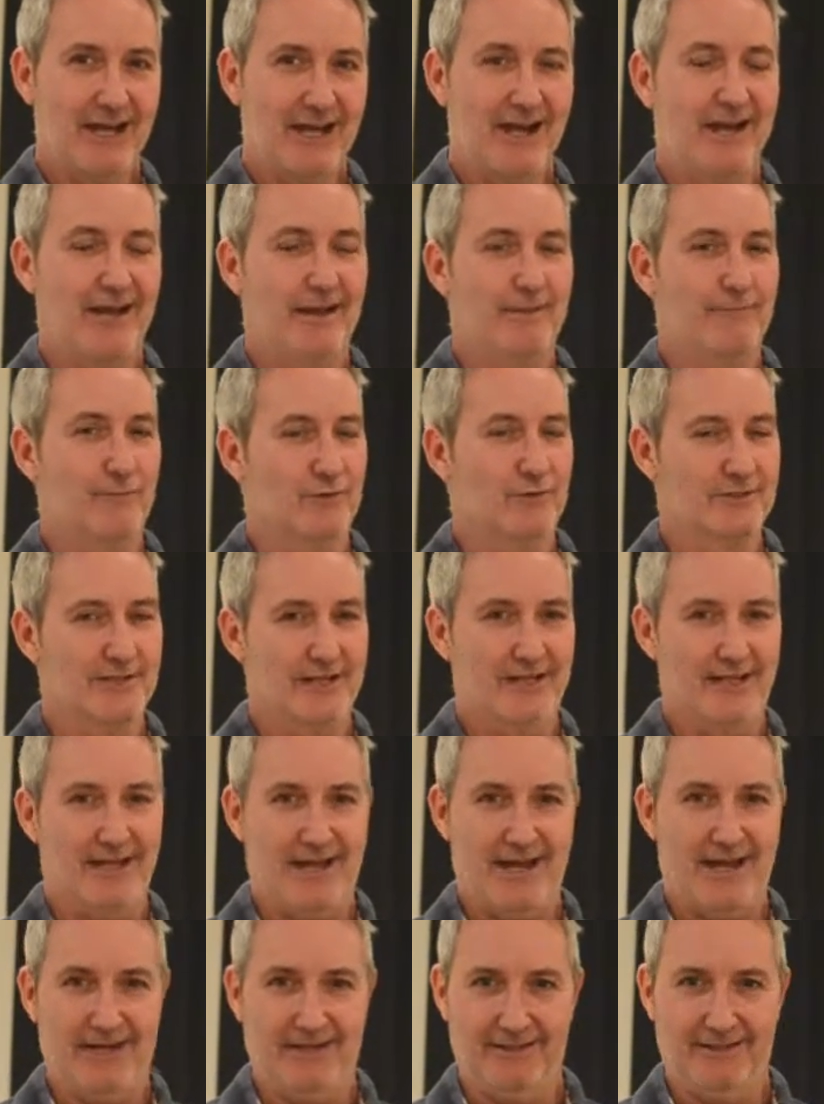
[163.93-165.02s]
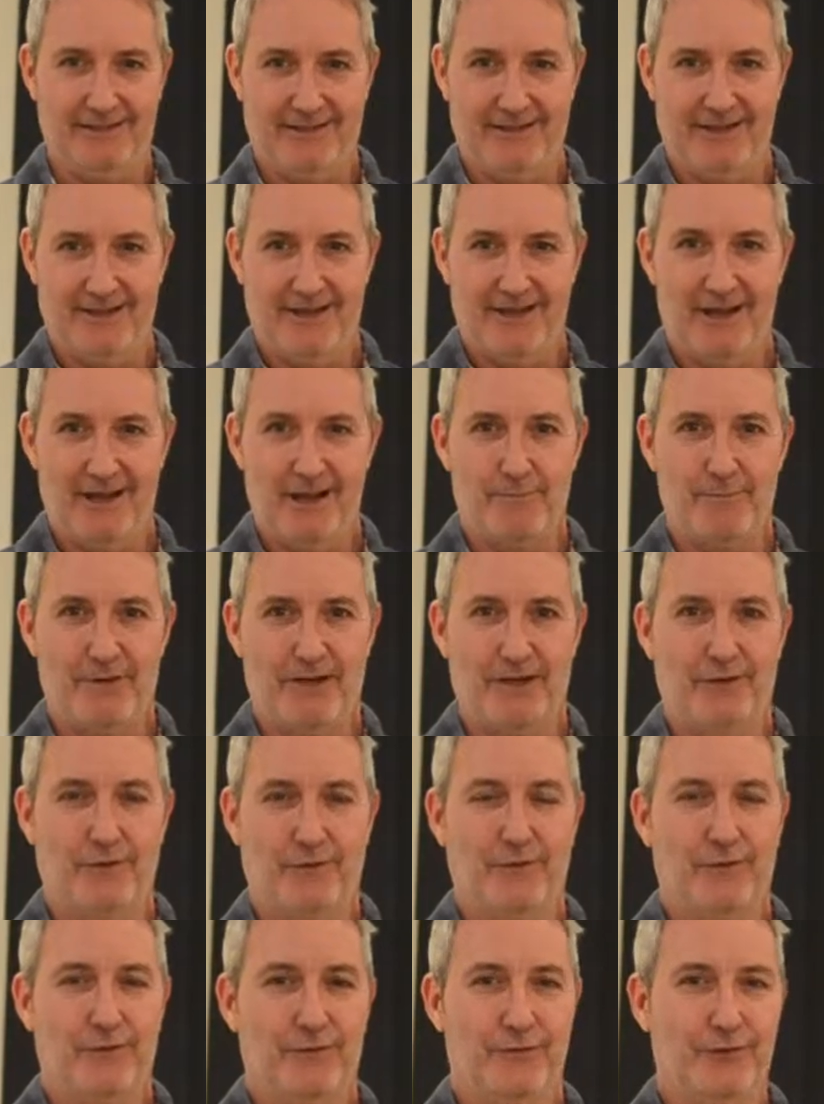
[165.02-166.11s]
and I'm not saying anything
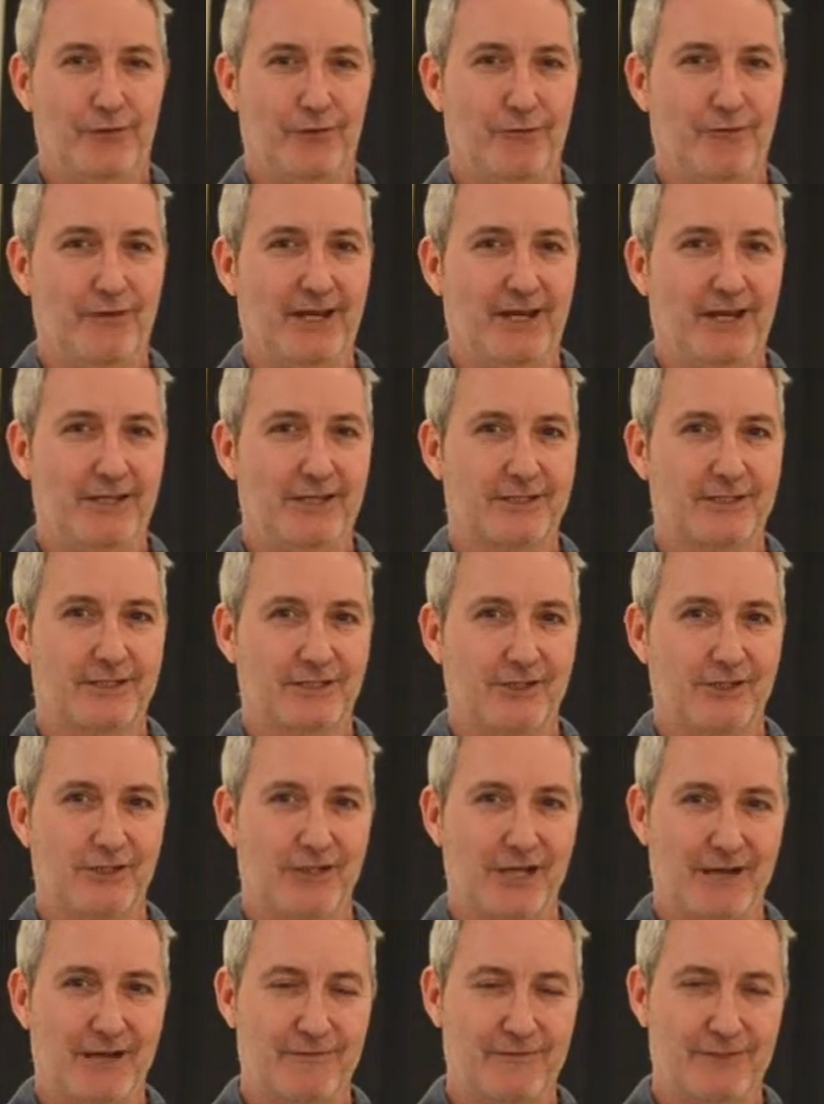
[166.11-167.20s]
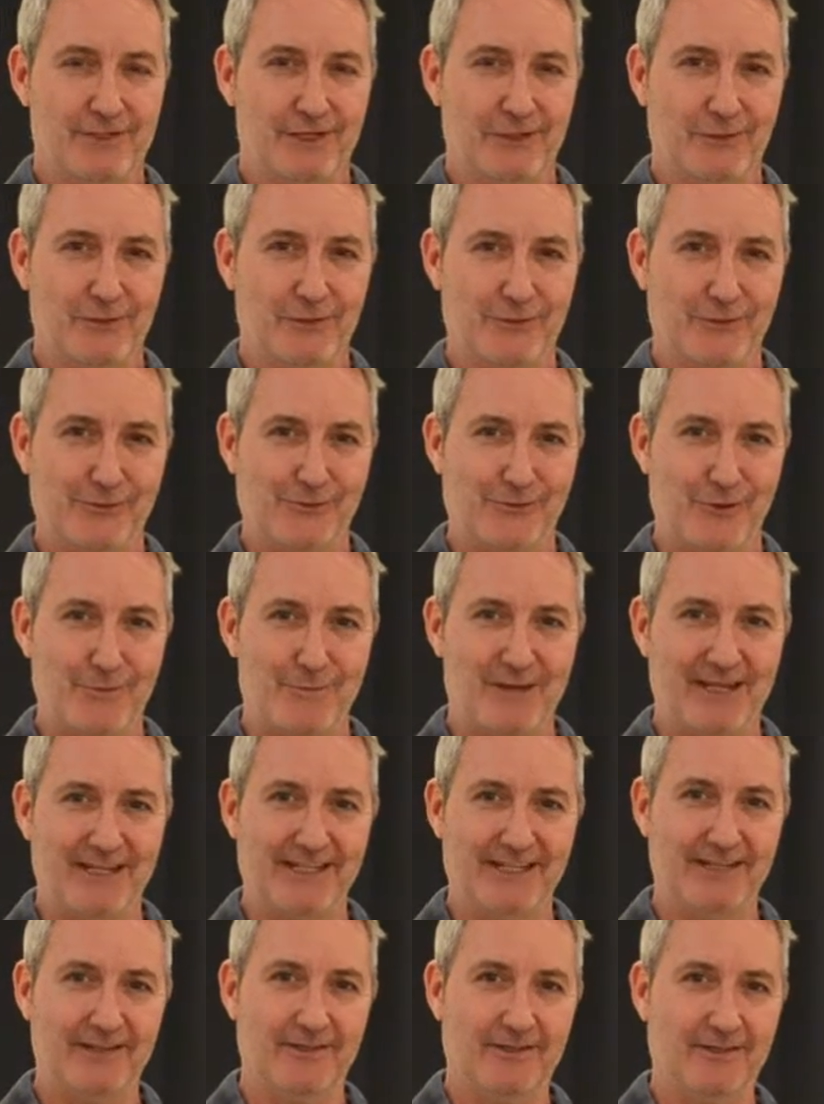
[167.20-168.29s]
about the great chefs and cooks comment
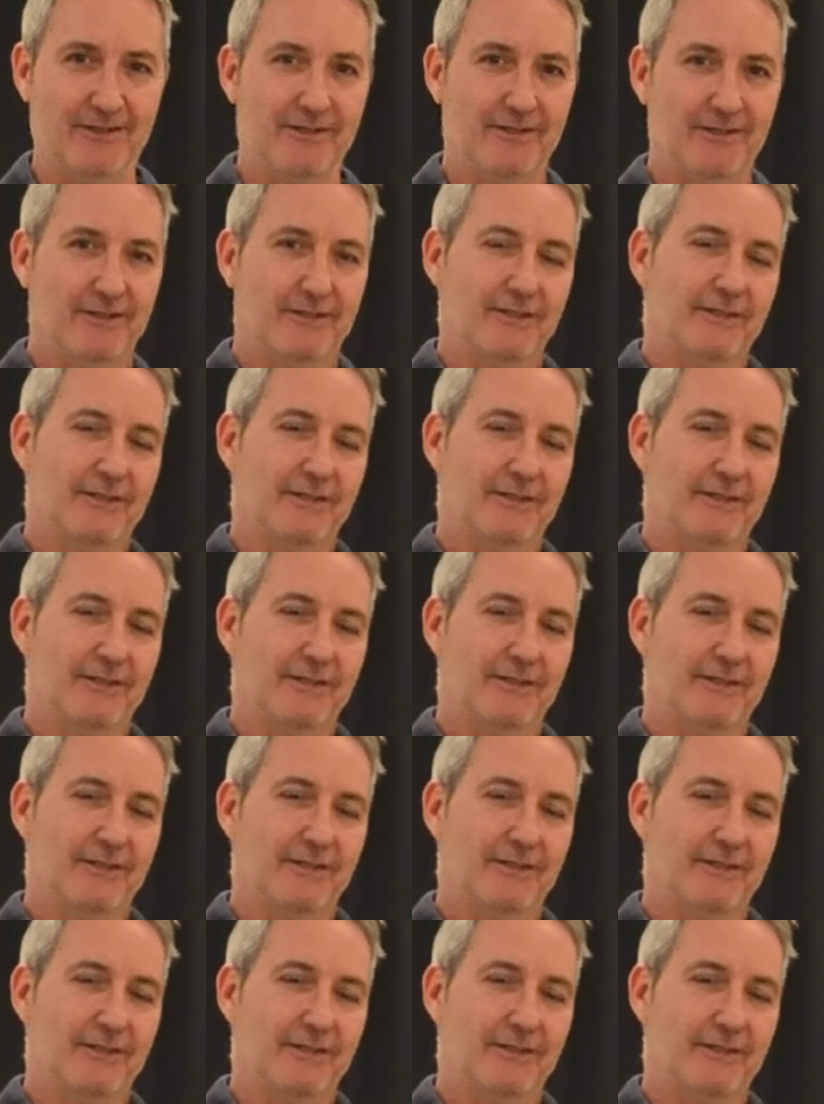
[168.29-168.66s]
either,